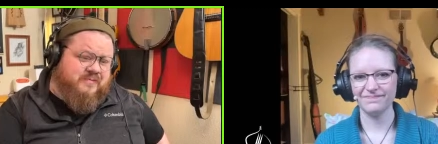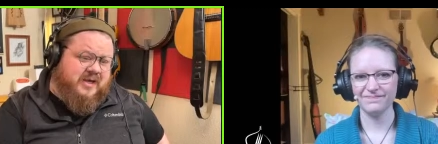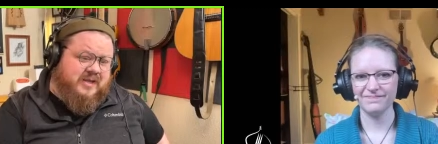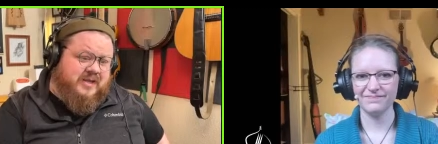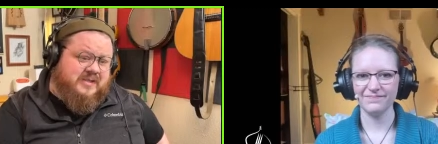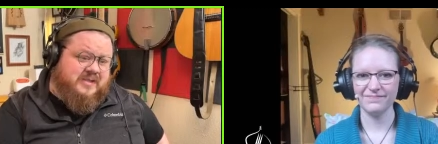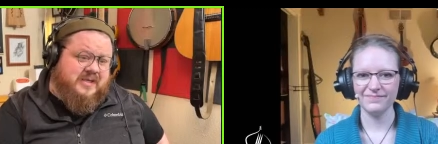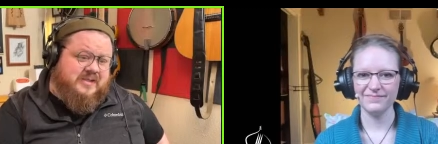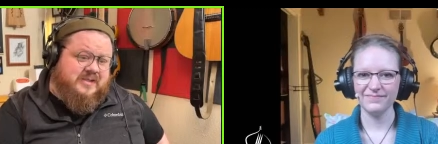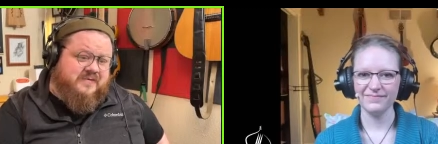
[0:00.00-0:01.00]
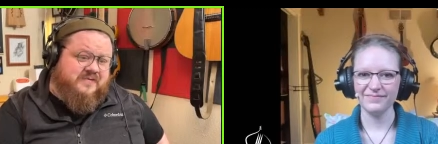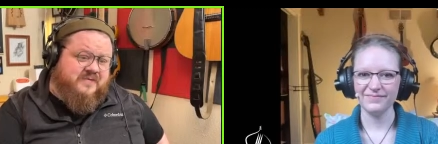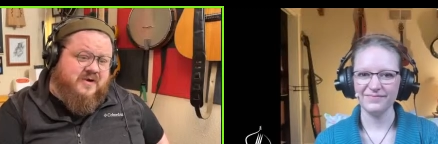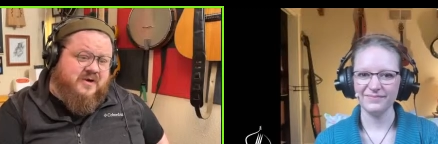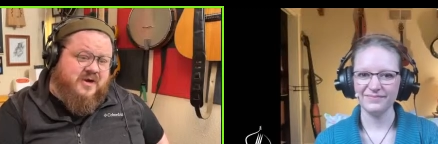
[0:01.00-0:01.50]
Speaker 1: in the sense of
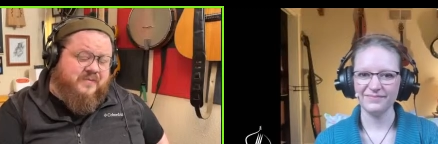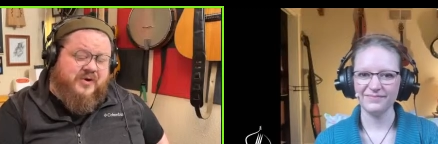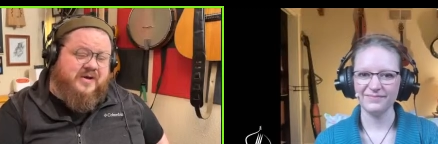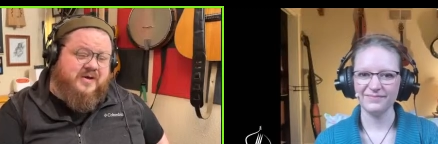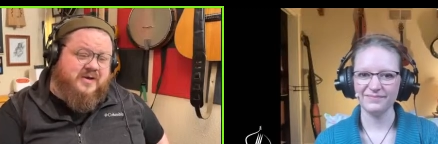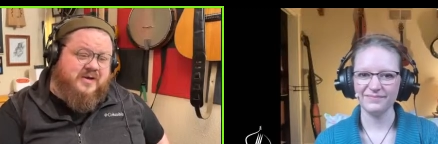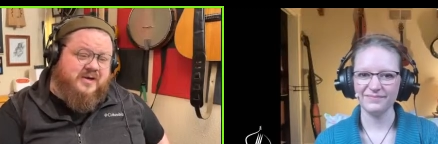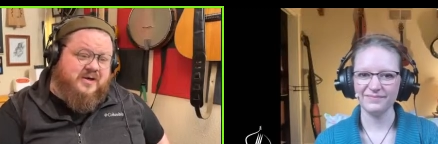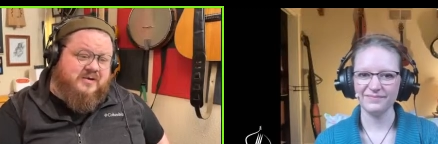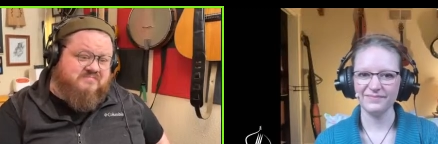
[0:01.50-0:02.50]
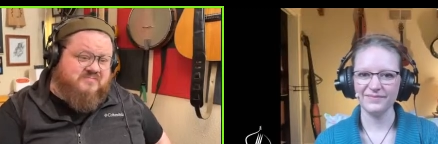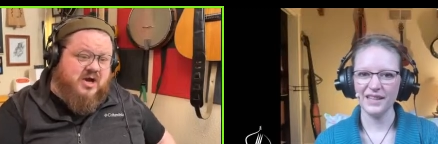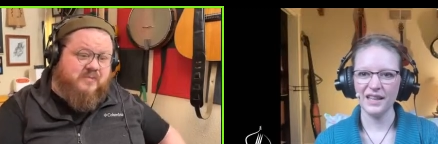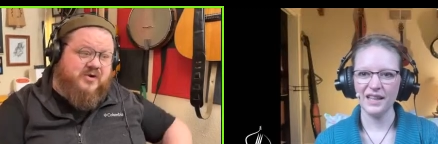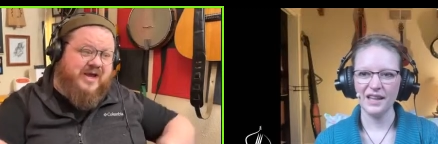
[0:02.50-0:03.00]
compreh-
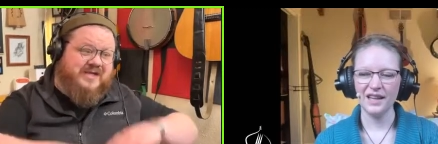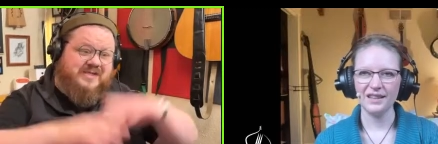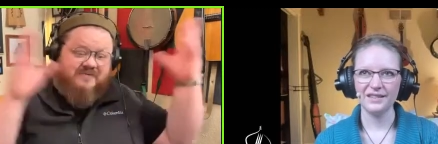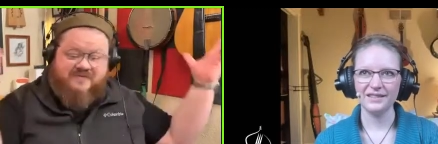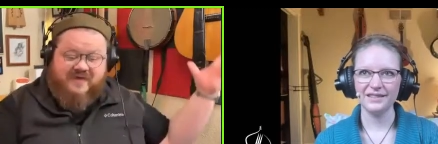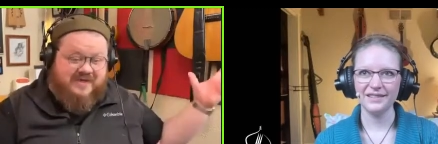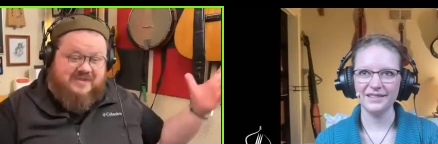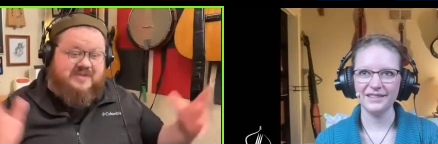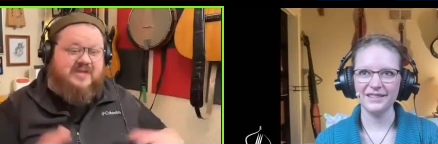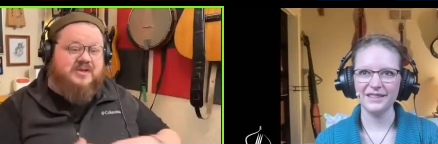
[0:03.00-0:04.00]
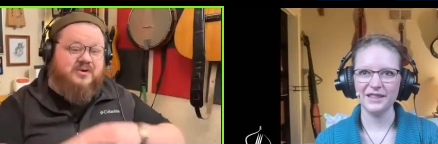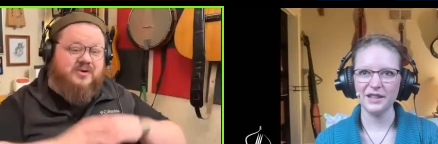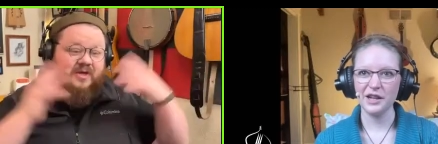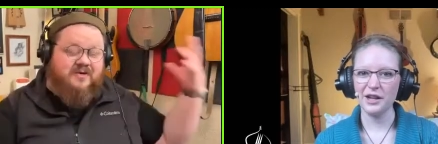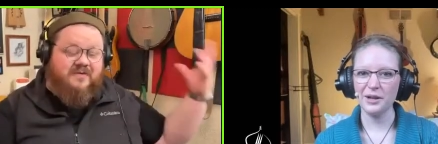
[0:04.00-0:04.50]
comprehensive things and
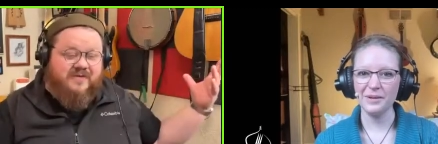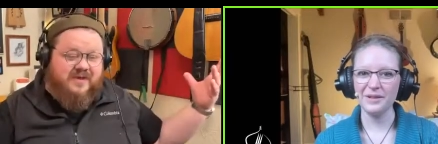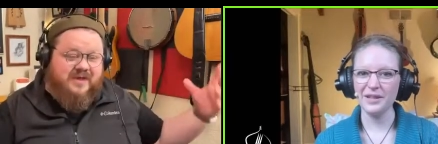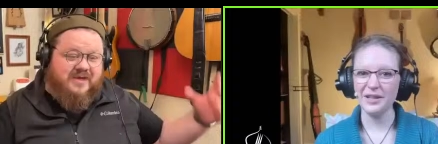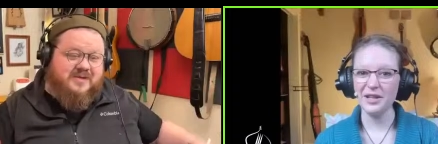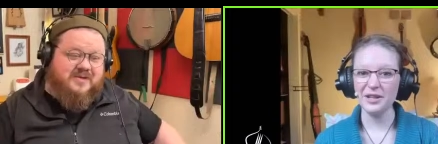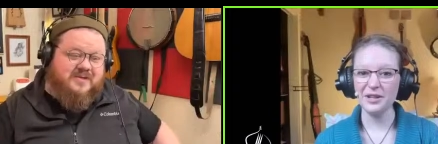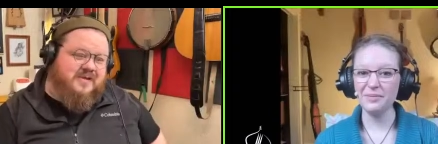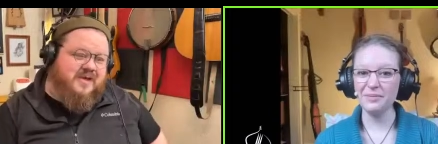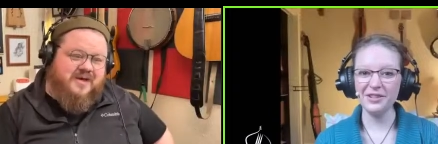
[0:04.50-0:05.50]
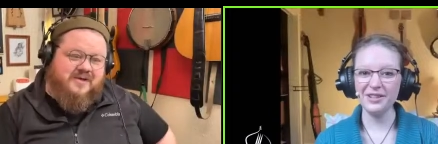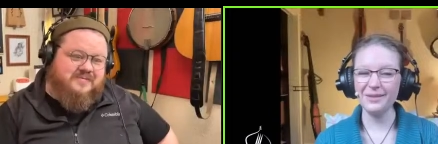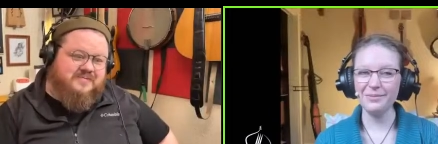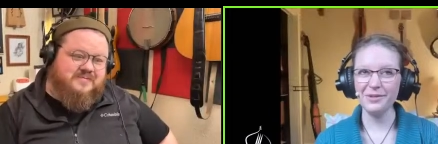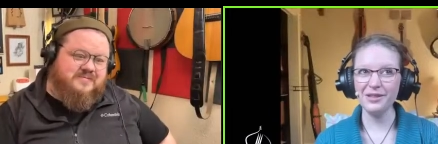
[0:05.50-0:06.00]
learning co and,
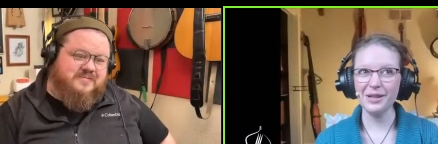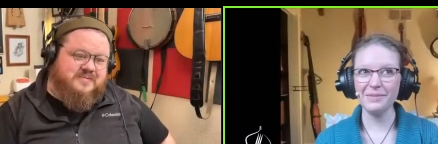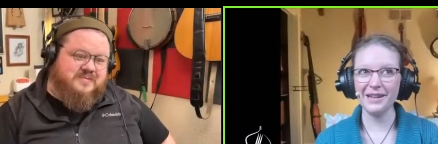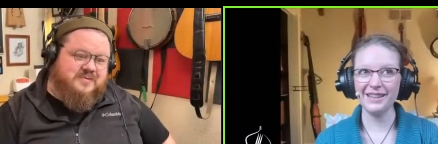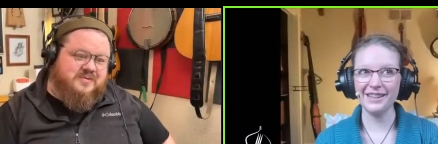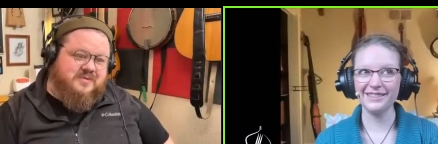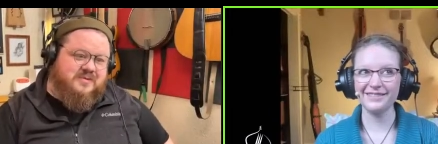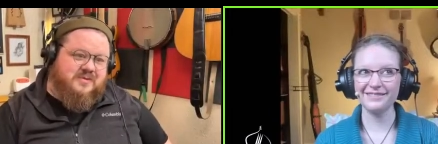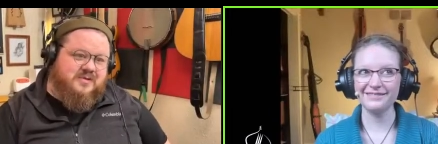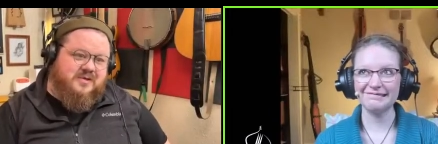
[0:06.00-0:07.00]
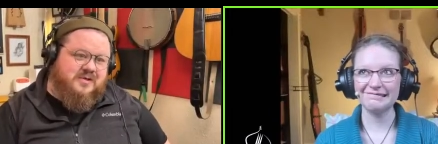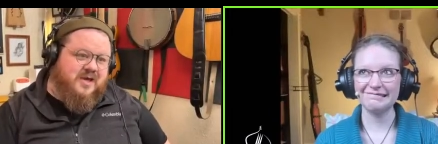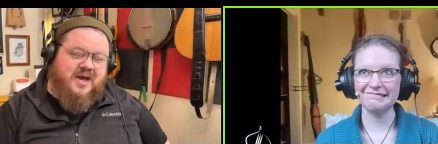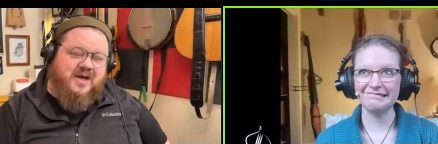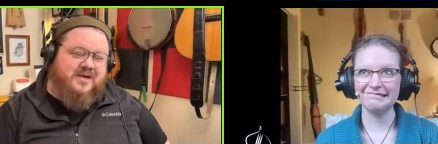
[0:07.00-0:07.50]
Speaker 2: community music making. Yeah,
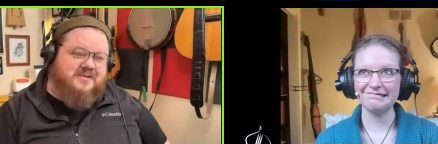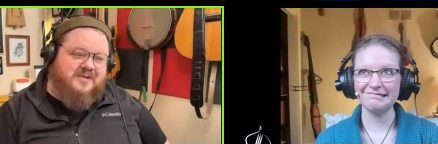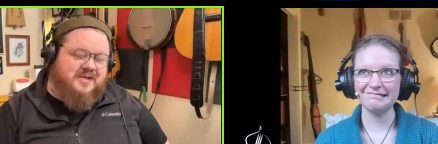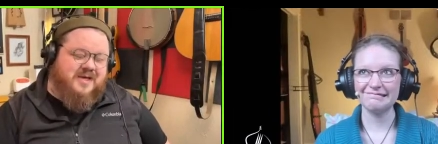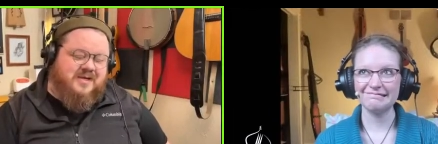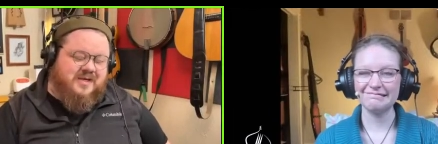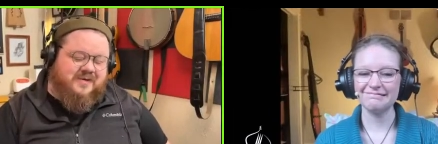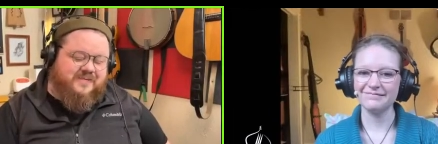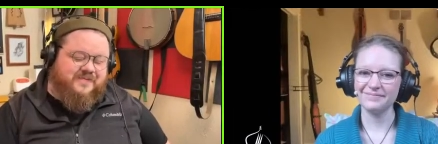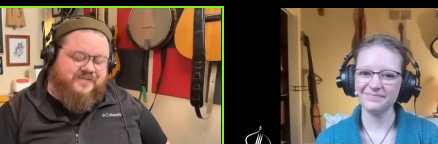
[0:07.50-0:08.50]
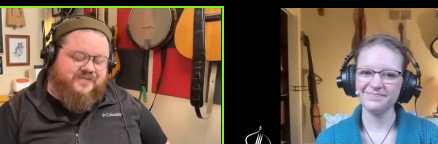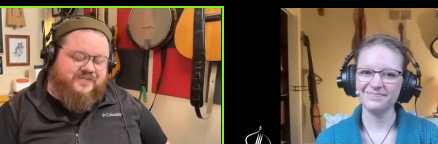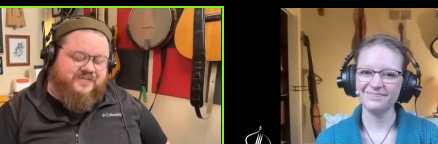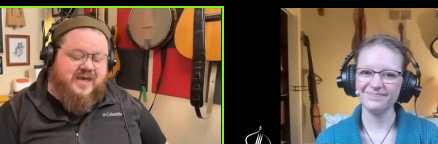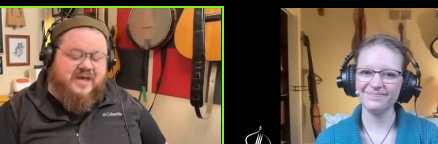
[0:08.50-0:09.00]
exactly.
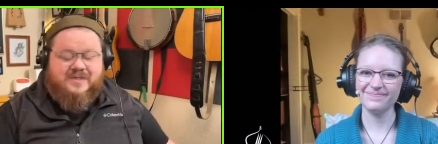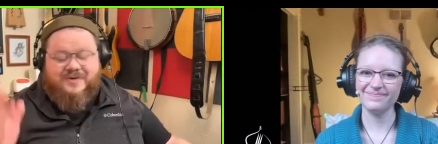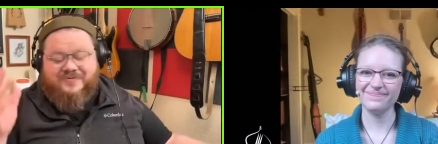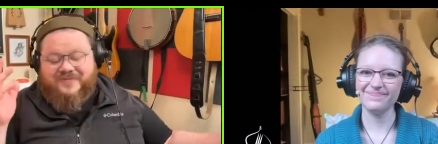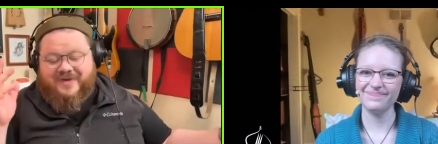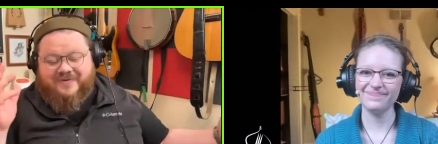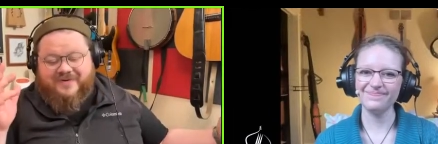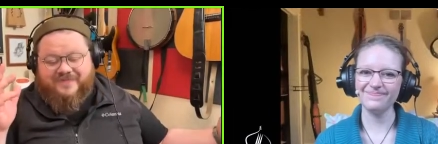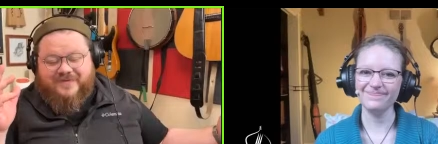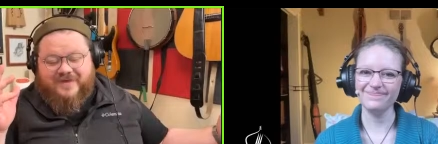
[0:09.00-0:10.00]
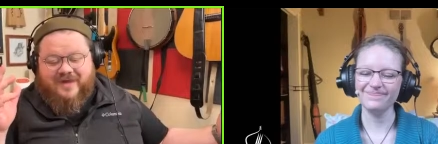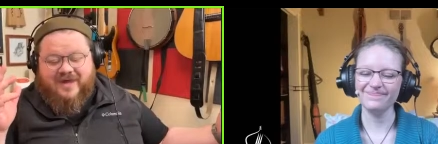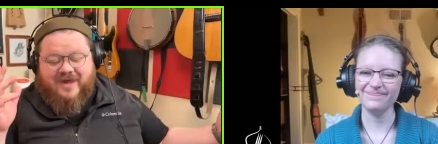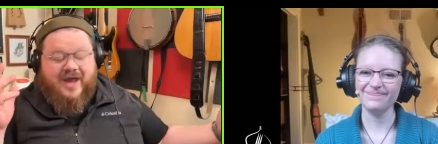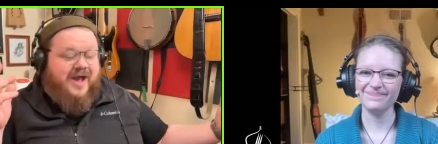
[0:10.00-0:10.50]
Speaker 1: Mm. So anyway, mm -hmm.
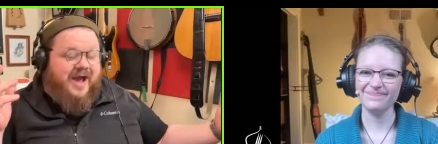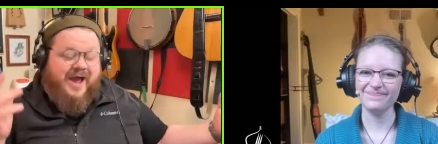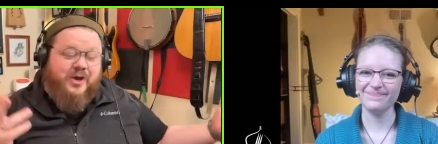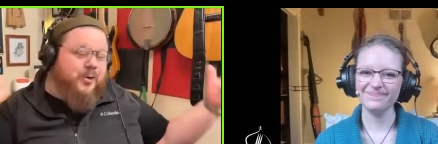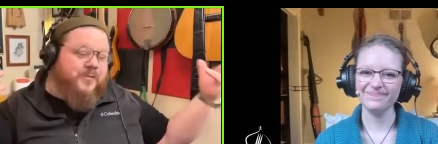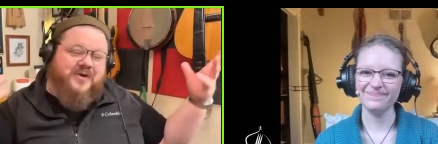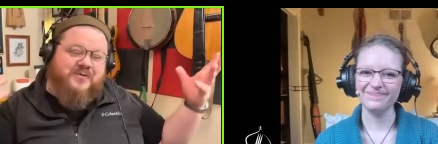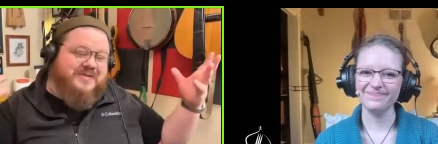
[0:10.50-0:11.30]
I hope there